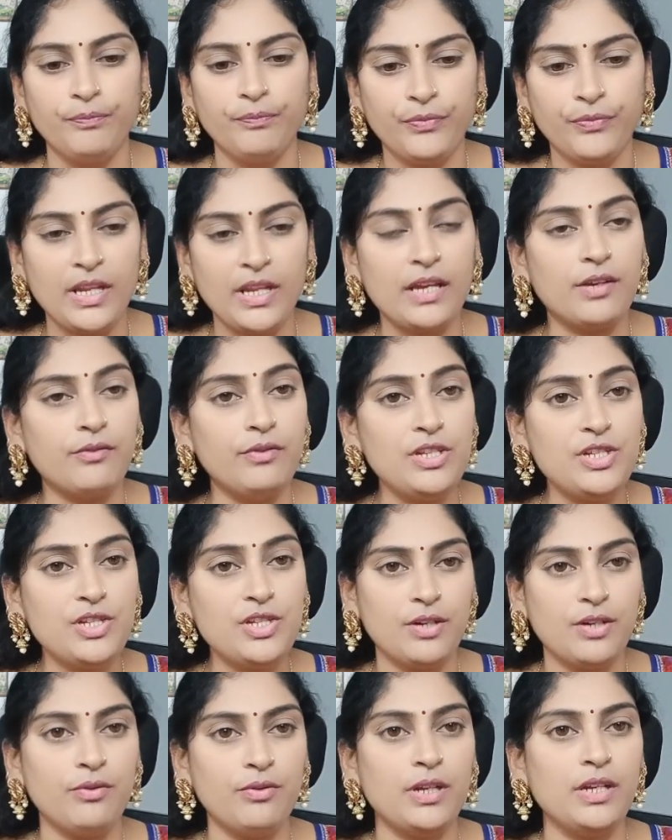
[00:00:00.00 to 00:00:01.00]
which
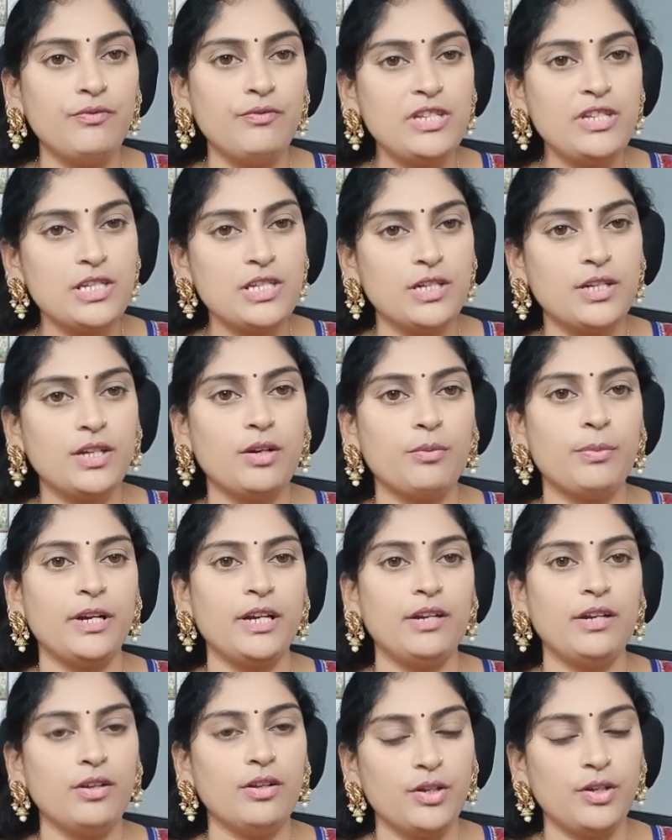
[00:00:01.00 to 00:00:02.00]

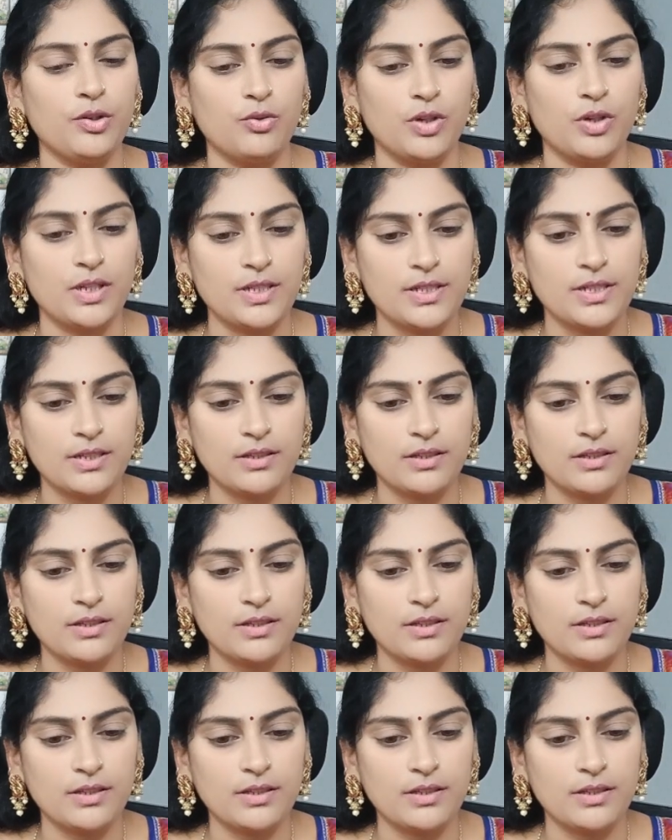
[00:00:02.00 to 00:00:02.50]
interpreter you want.